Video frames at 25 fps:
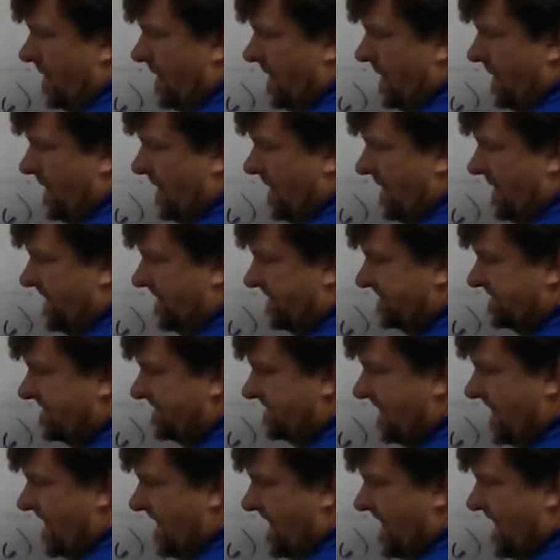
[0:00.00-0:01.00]

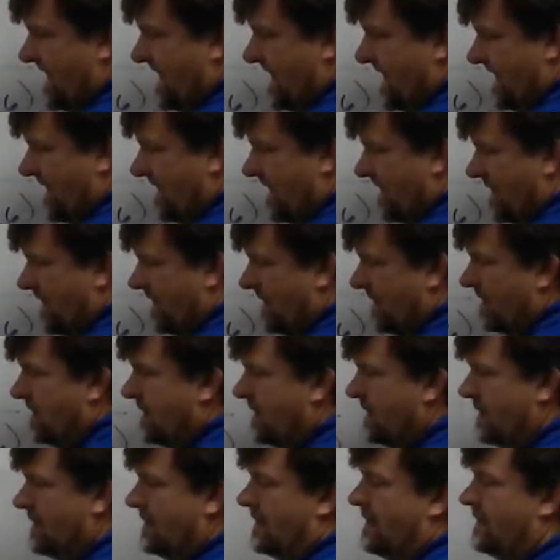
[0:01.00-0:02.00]
inside
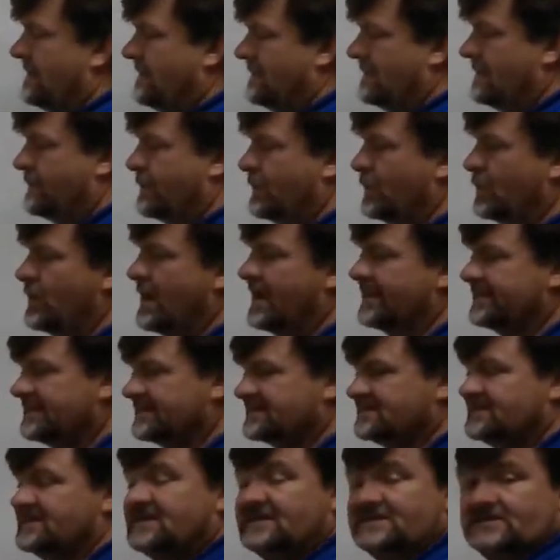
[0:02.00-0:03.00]
the
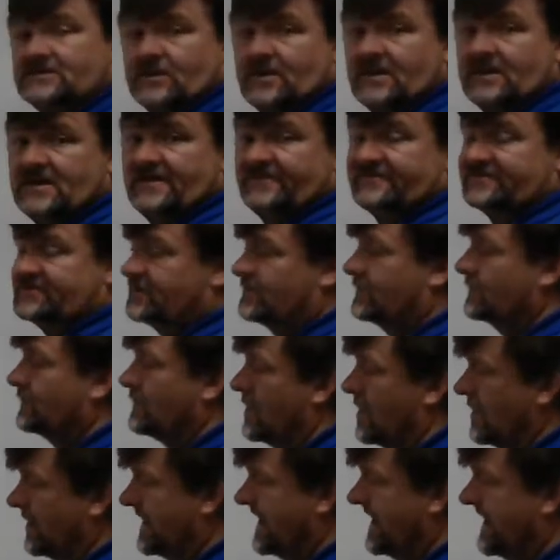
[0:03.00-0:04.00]
parentheses, or it gives you the
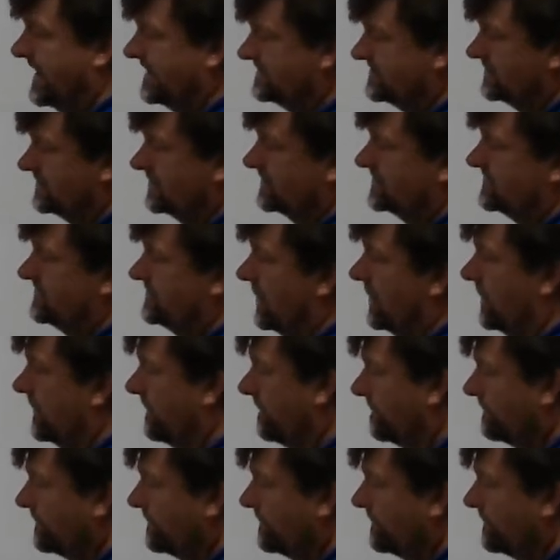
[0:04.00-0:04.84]
wrong answer. So